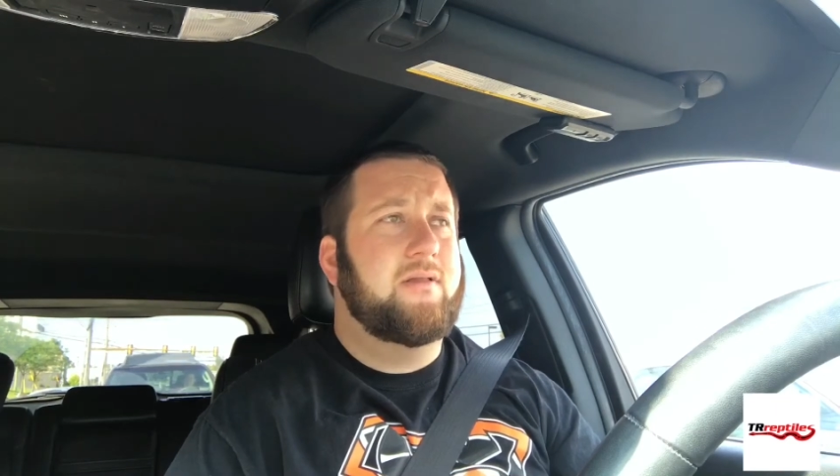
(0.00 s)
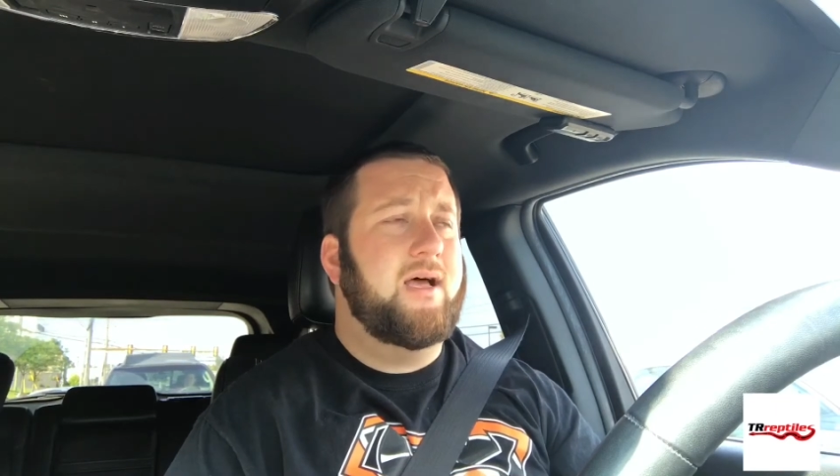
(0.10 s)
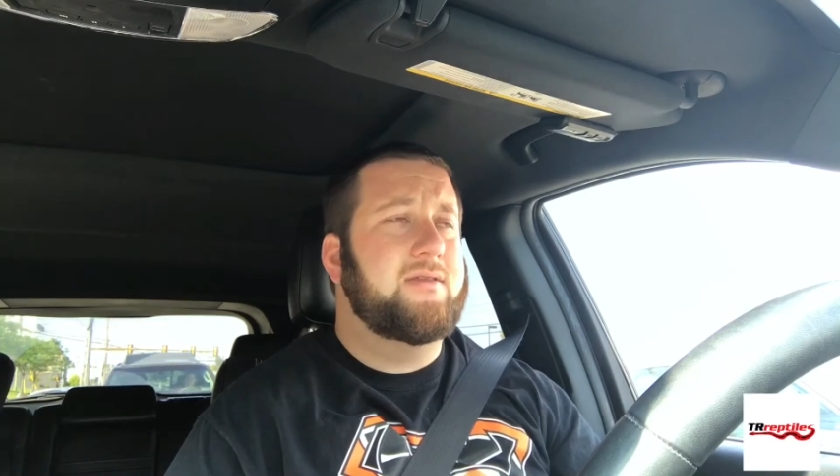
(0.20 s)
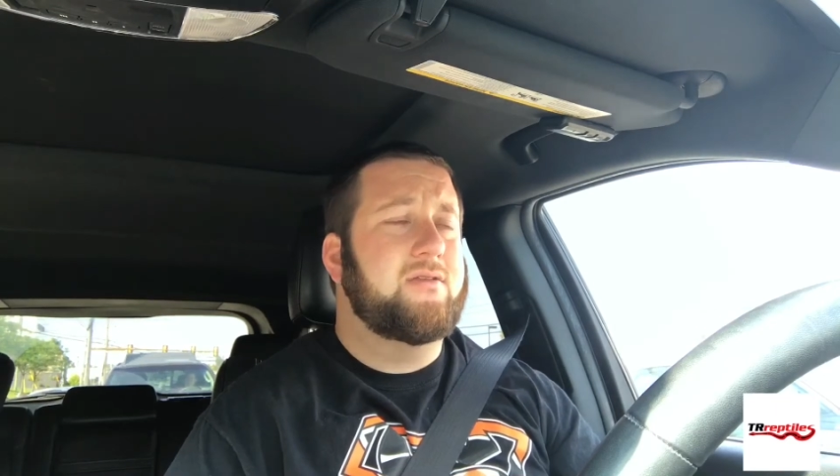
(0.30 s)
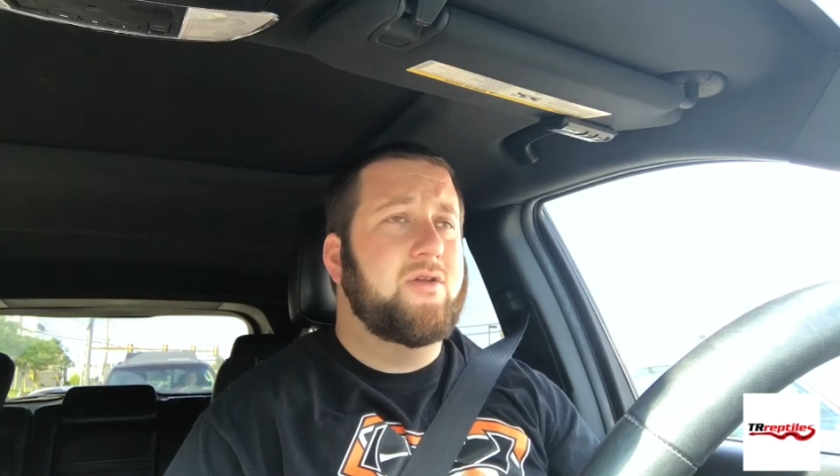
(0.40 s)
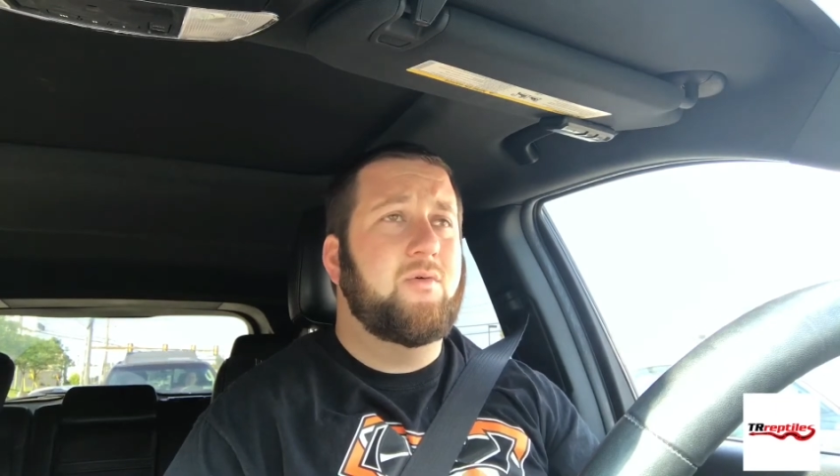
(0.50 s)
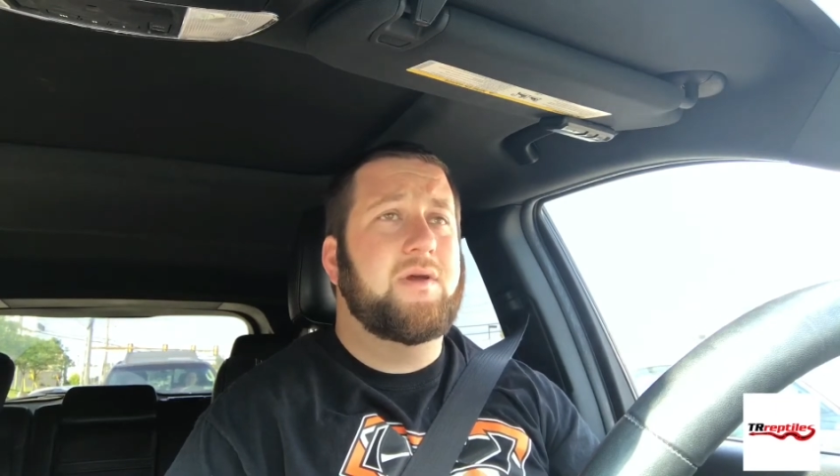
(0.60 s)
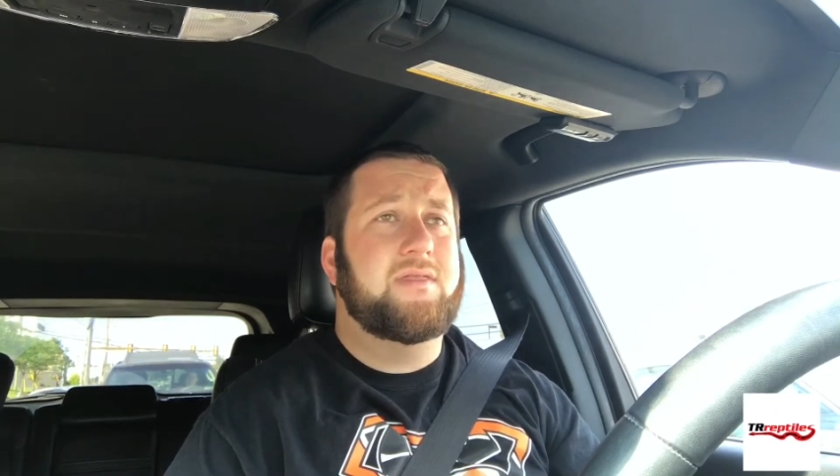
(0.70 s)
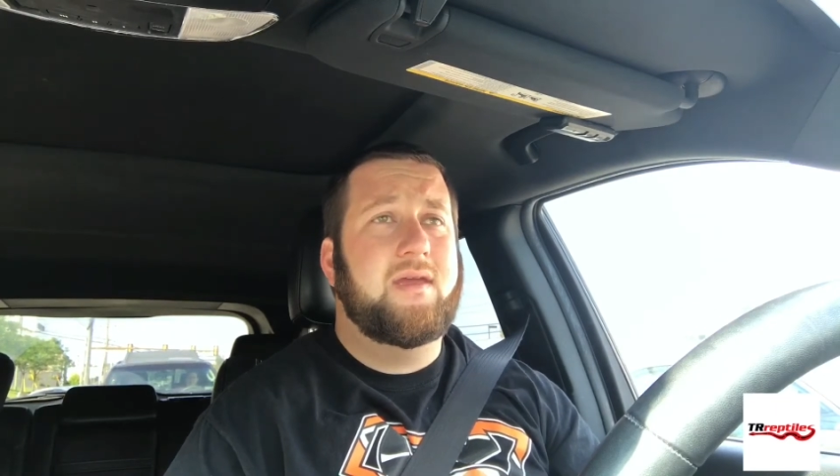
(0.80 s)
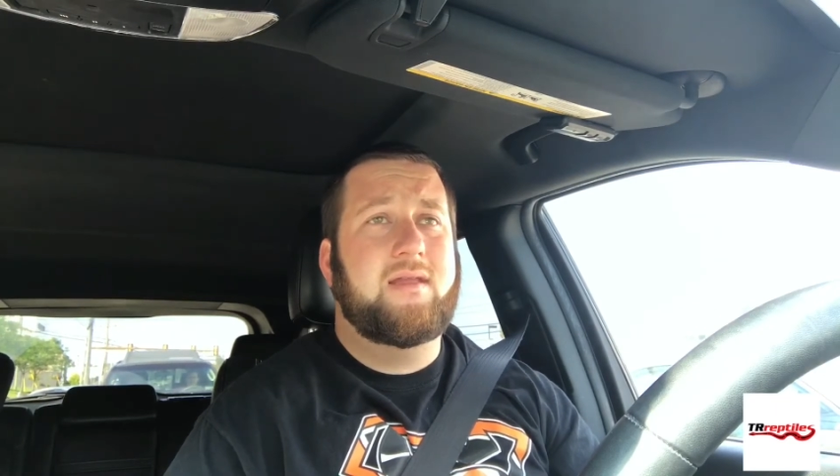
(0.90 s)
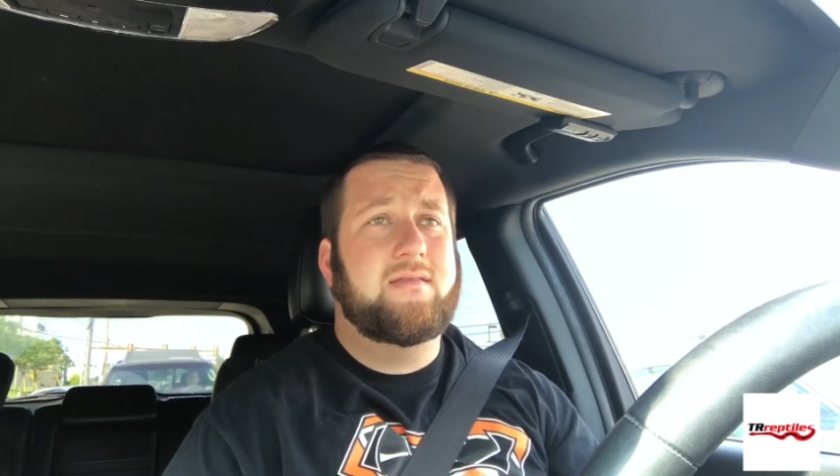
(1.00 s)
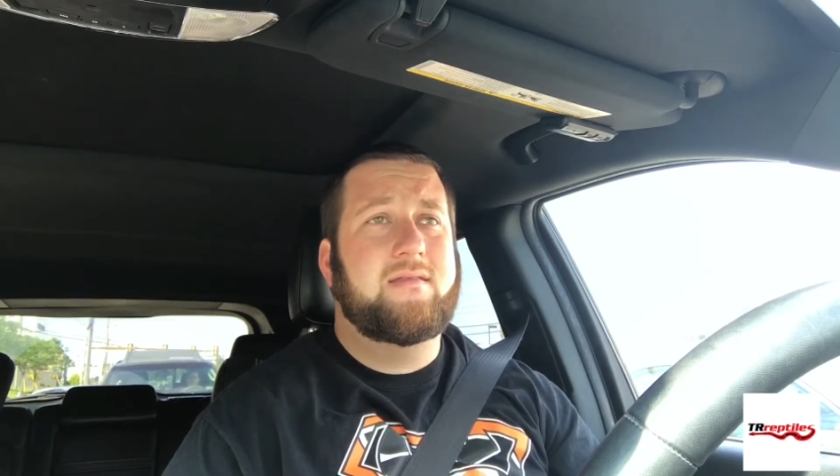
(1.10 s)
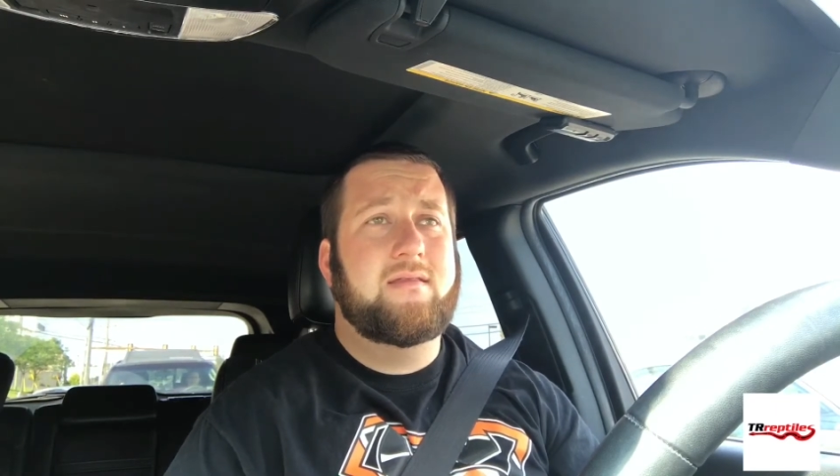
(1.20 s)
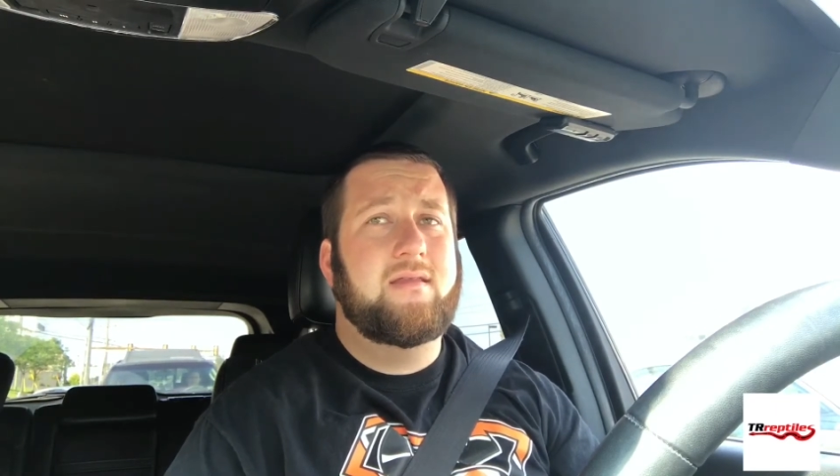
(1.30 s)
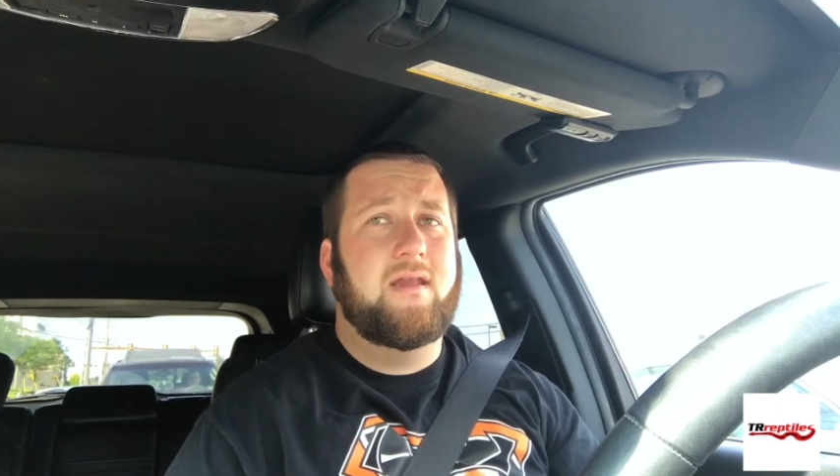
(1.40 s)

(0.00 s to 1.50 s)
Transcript: a lot to do with it, and,